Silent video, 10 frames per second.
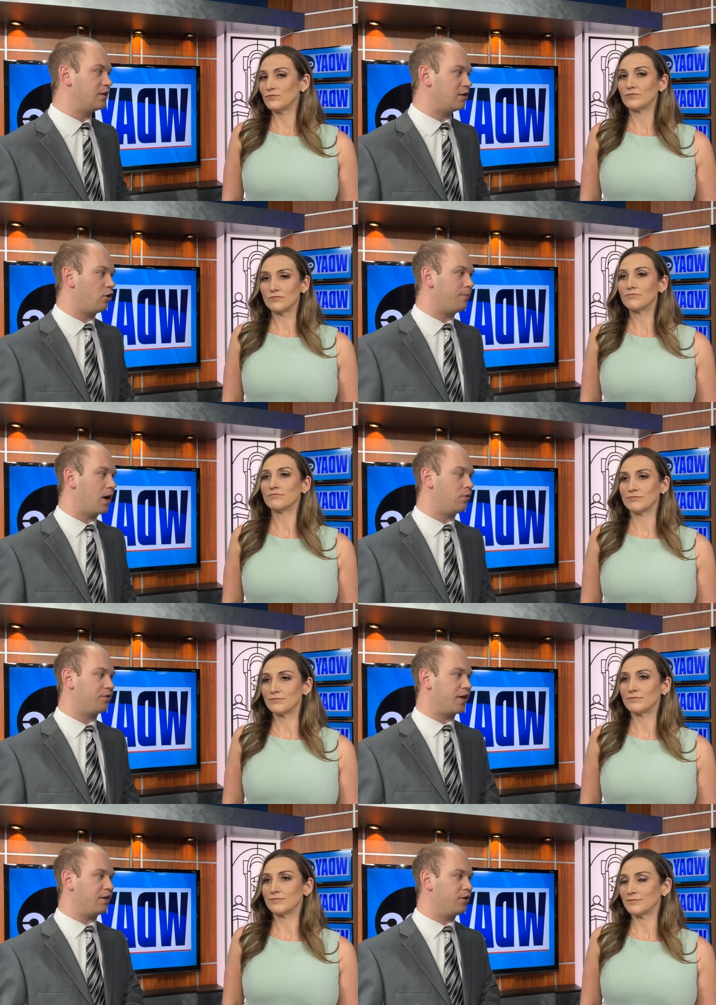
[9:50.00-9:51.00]
Speaker 1: you need to know about
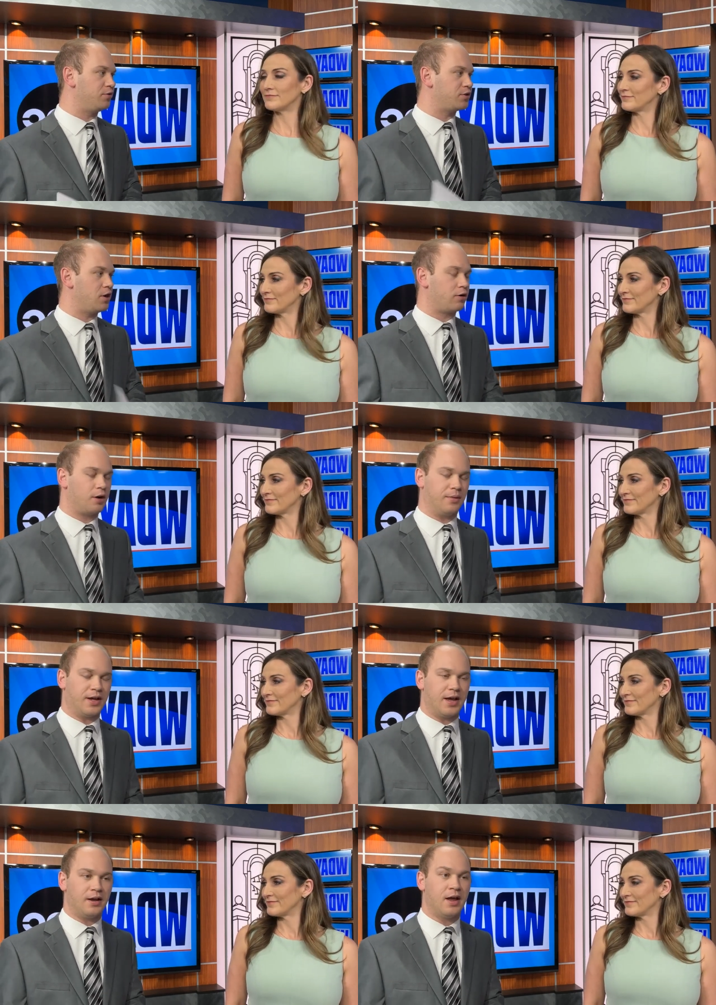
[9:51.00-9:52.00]
with that new snow
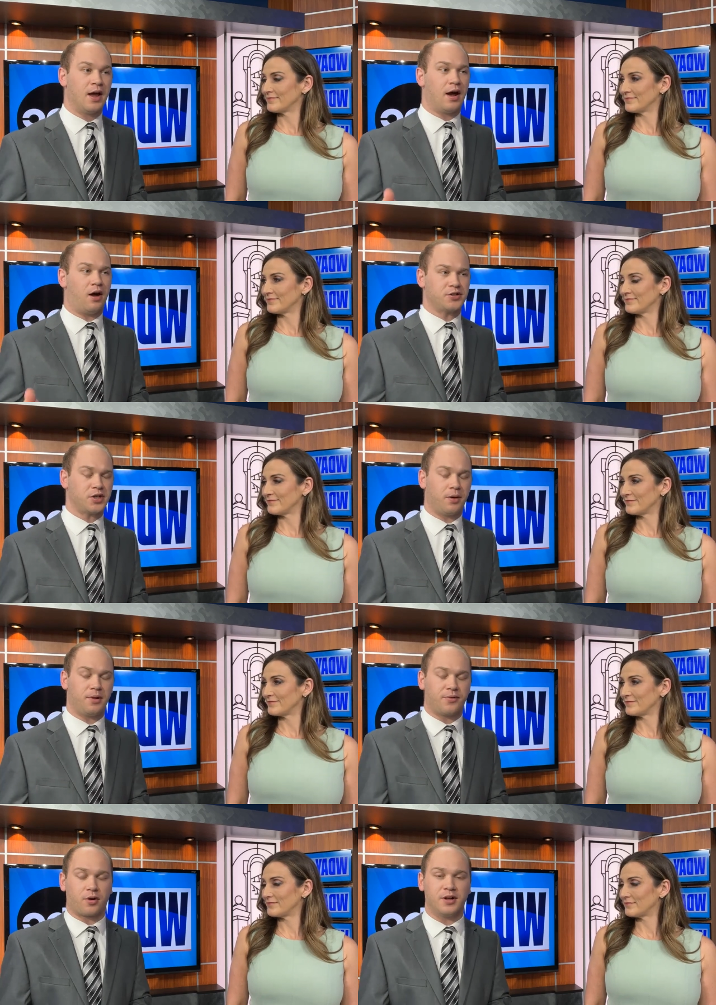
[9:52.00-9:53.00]
coming in. Also, I
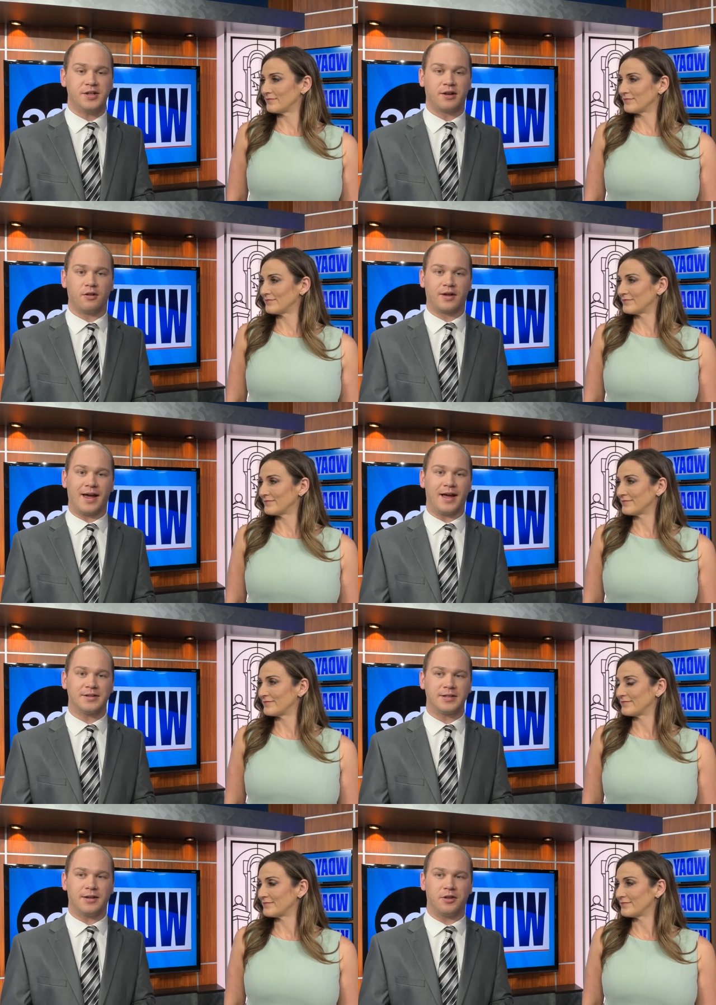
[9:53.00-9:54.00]
believe we're going to take a look
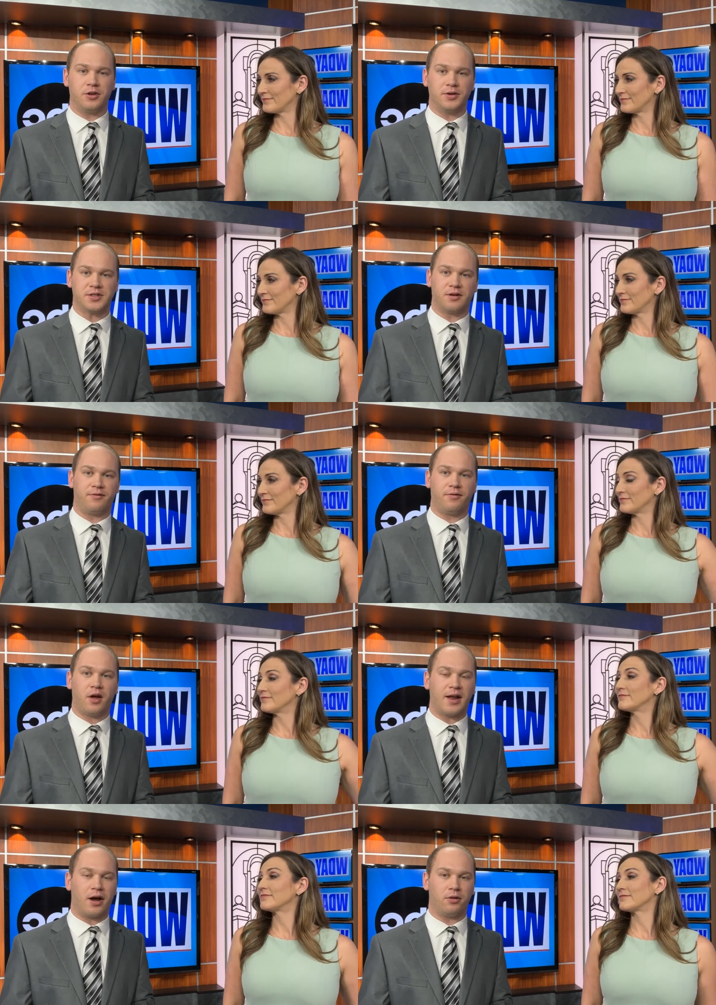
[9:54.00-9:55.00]
at uh, the newest
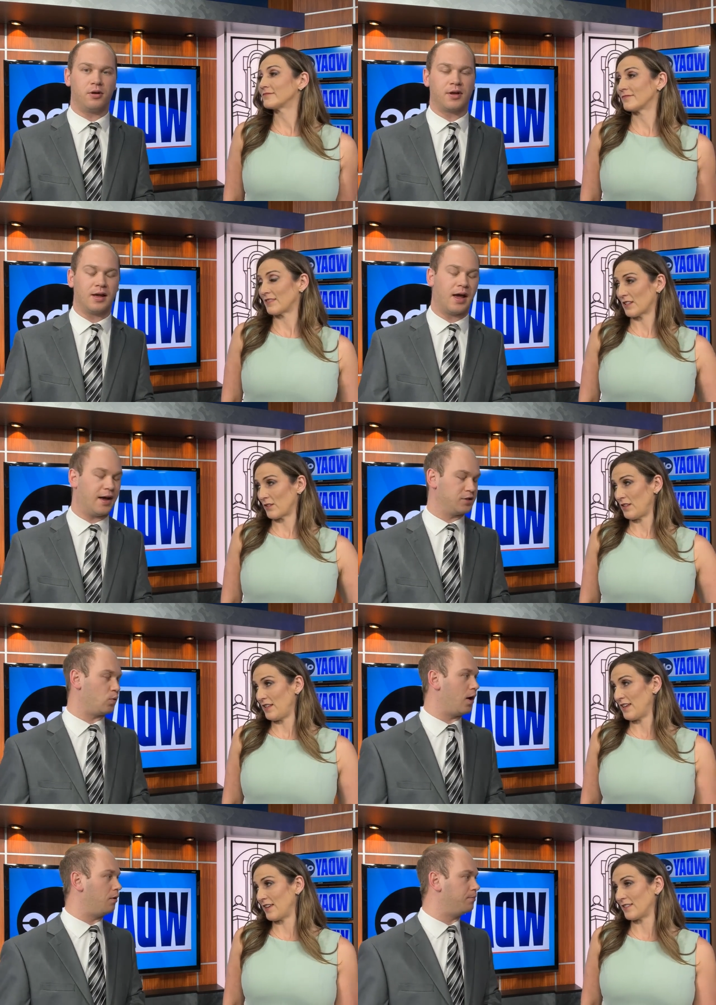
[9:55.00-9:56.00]
flood outlook
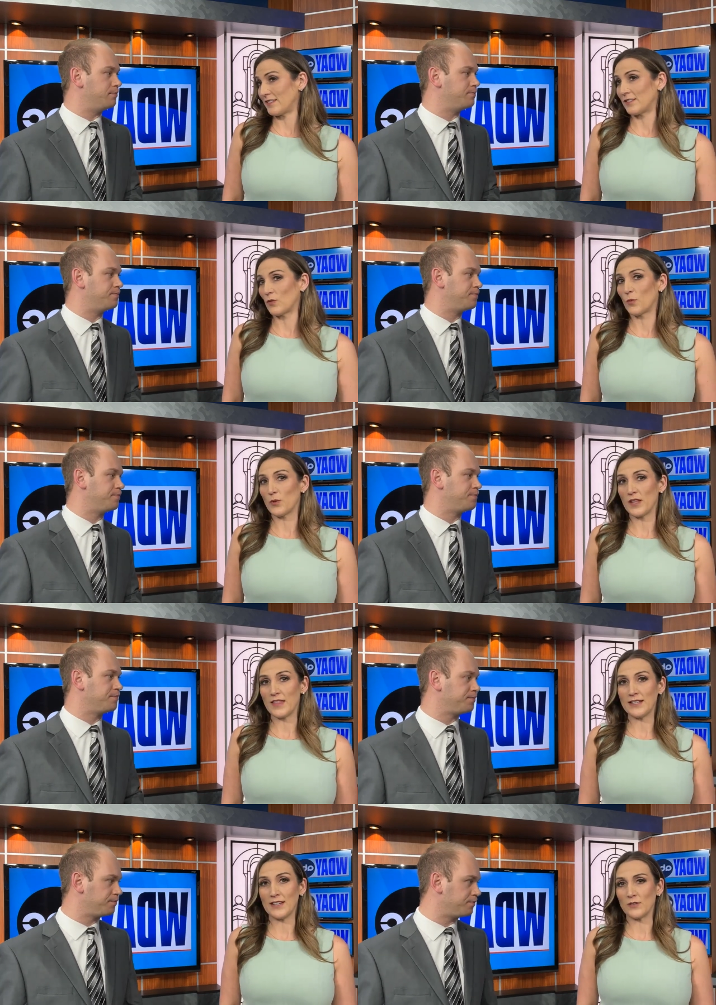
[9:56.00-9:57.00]
Speaker 2: as well. Yes, so we'll
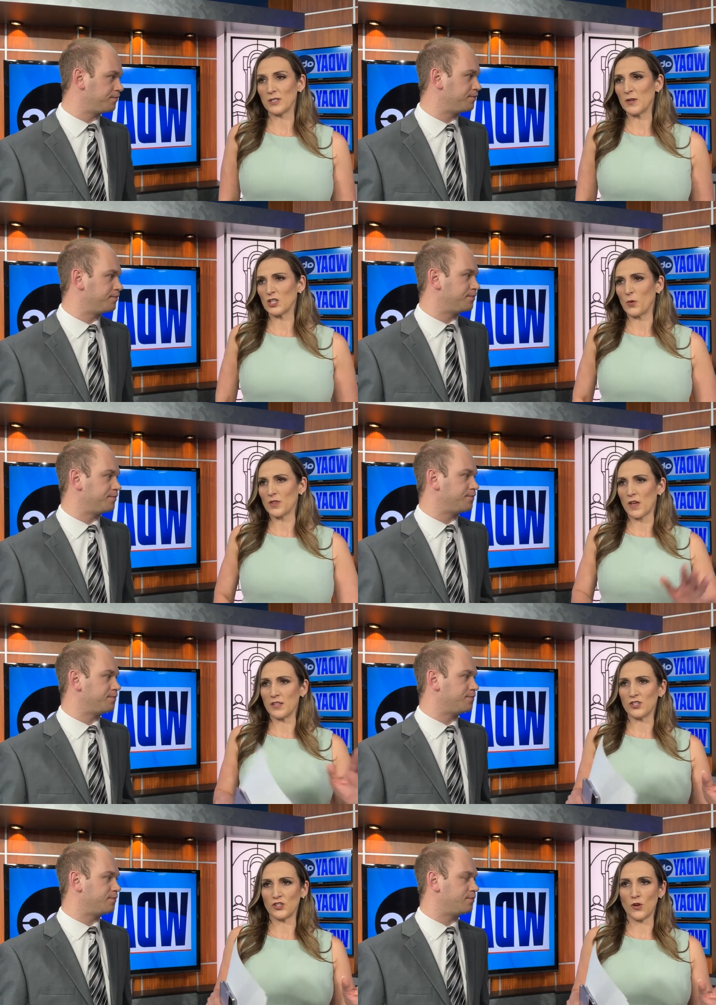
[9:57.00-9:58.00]
break that down, especially with all
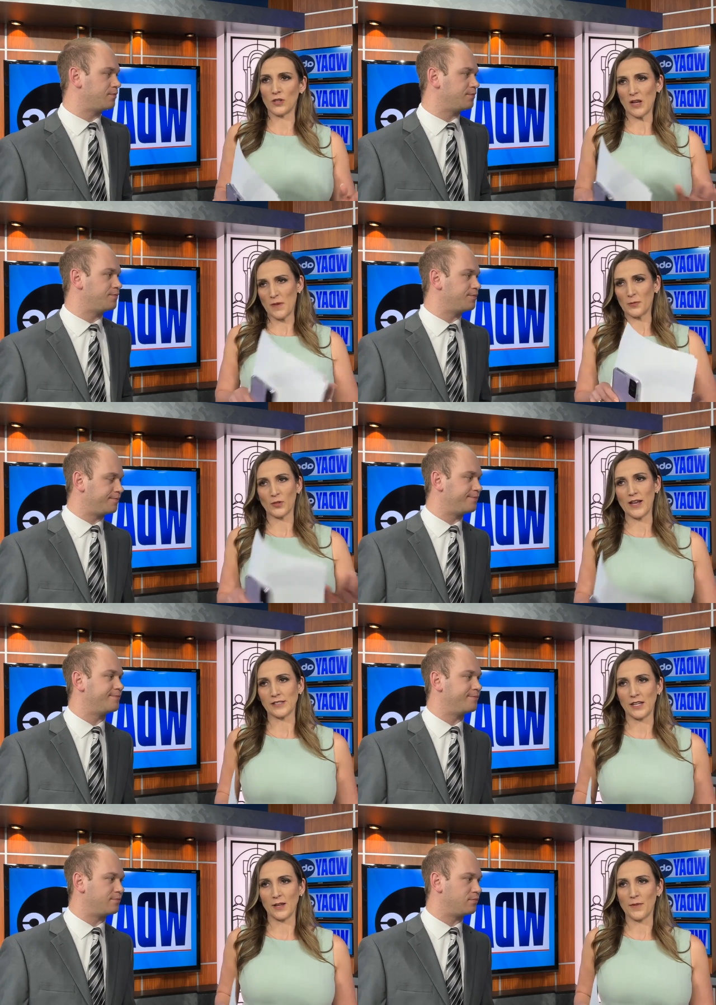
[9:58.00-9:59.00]
this snow. A lot of people are
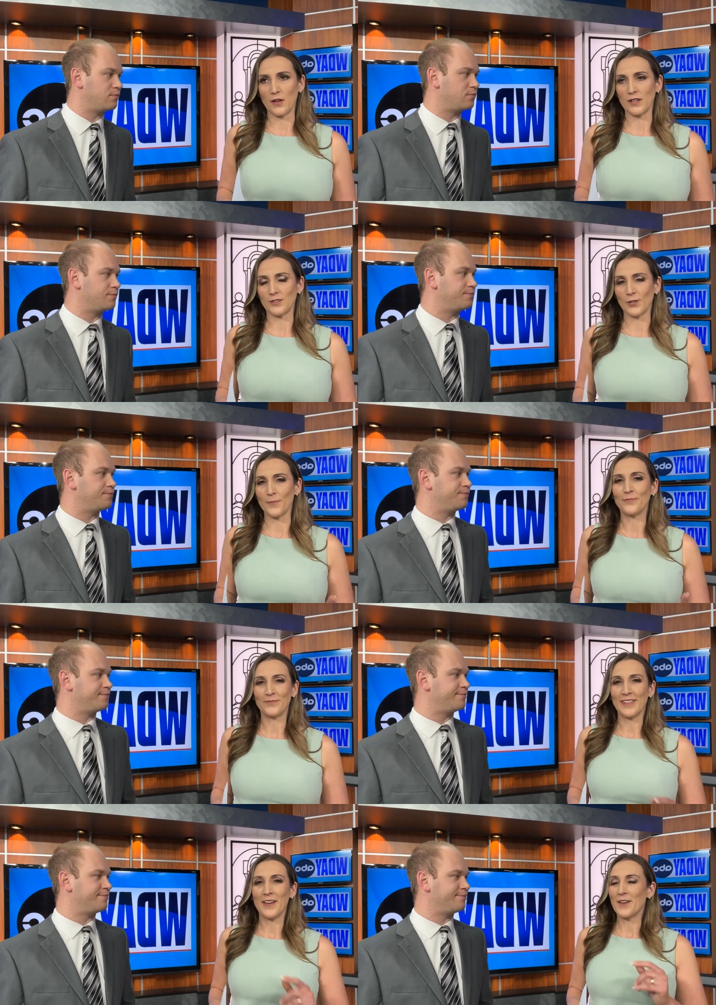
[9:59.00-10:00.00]
asking about it. So
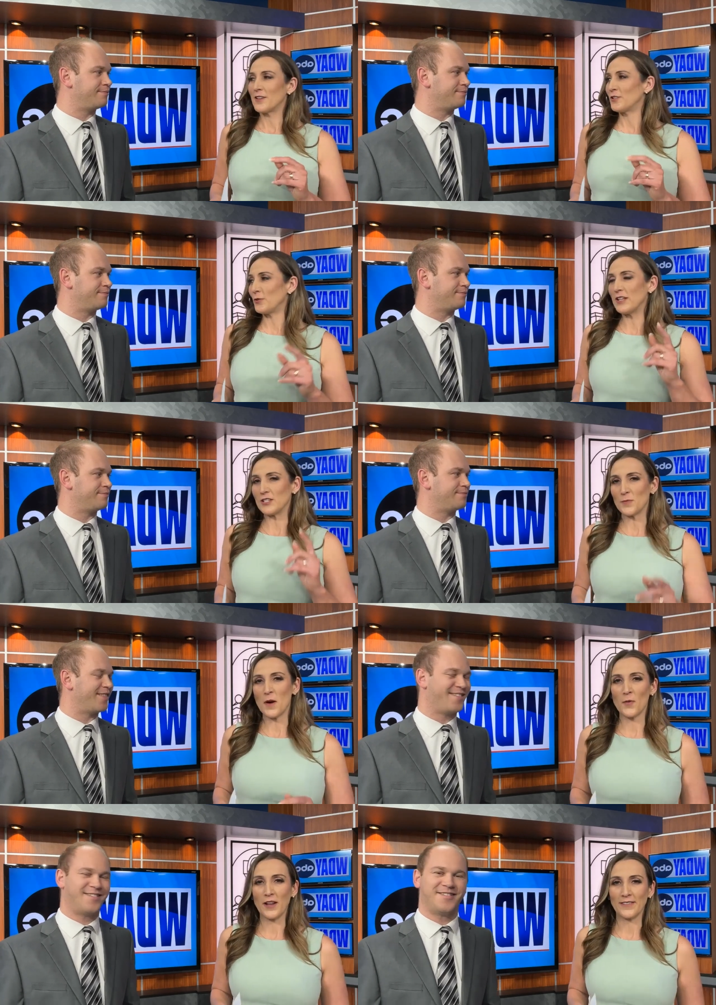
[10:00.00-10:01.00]
tune in
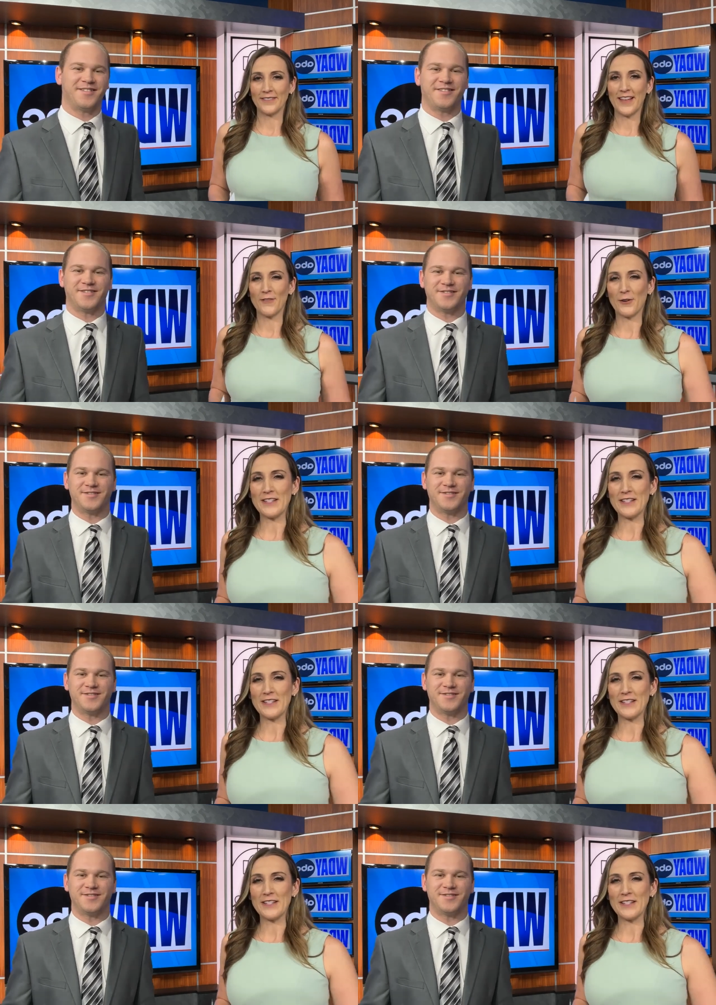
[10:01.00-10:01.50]
tomorrow morning. Have a